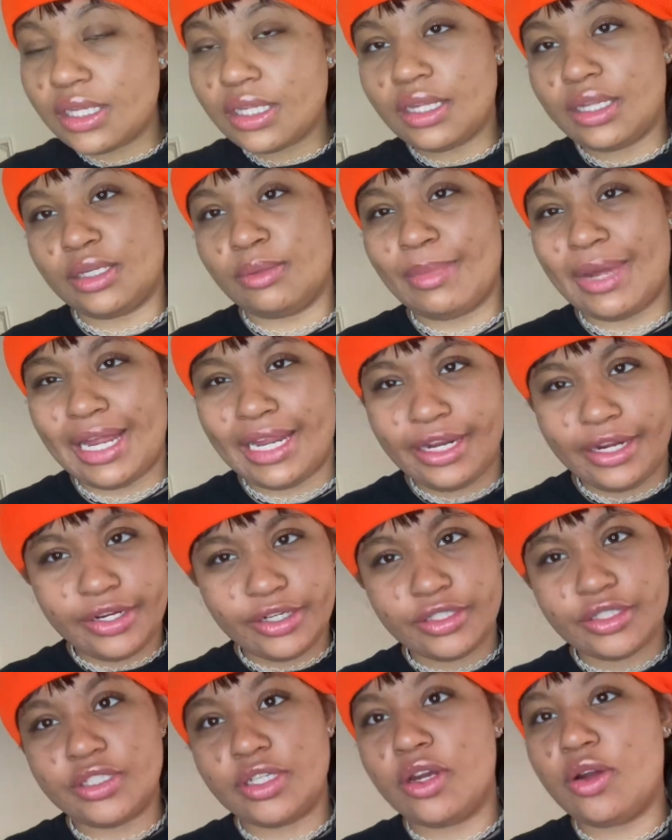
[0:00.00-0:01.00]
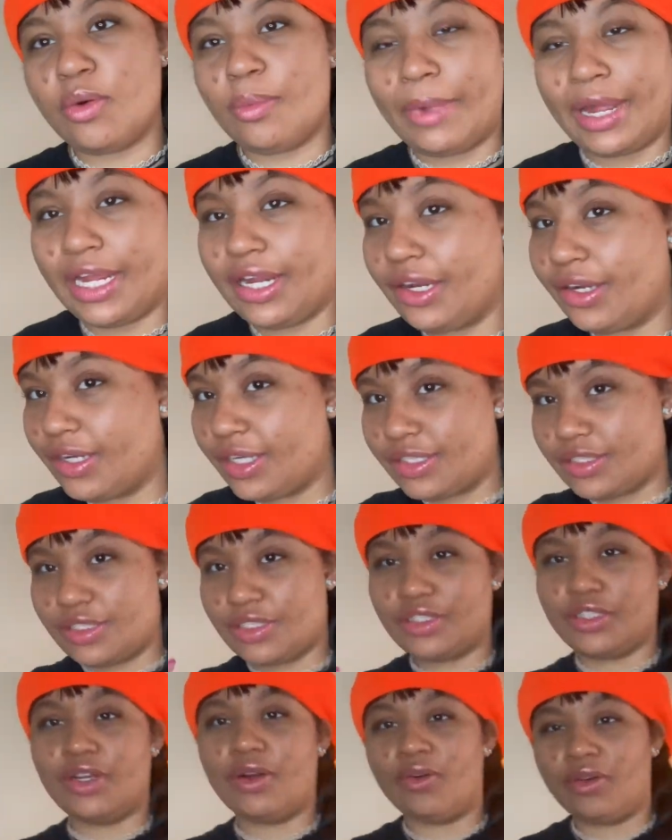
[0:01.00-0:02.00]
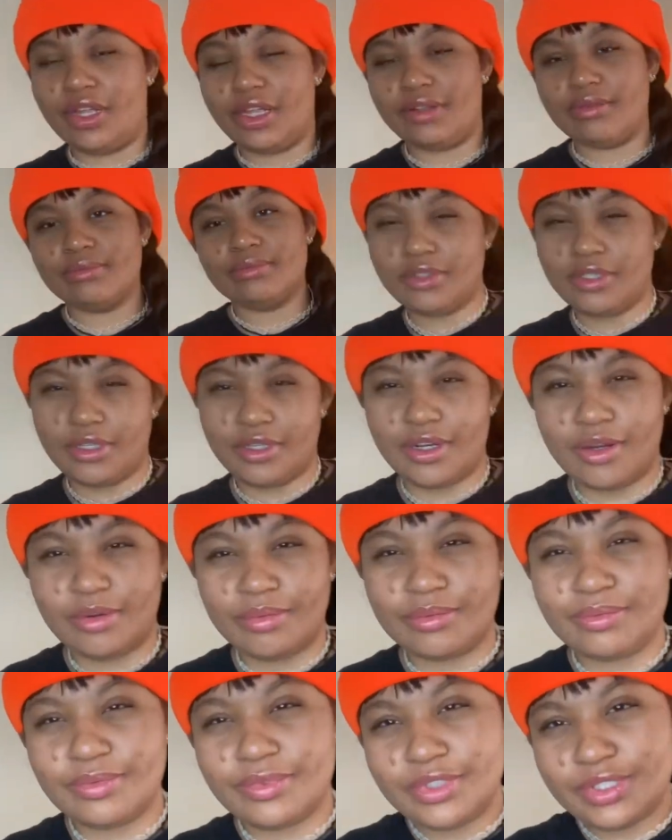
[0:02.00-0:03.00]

let my ears show, my earrings are showing, you know,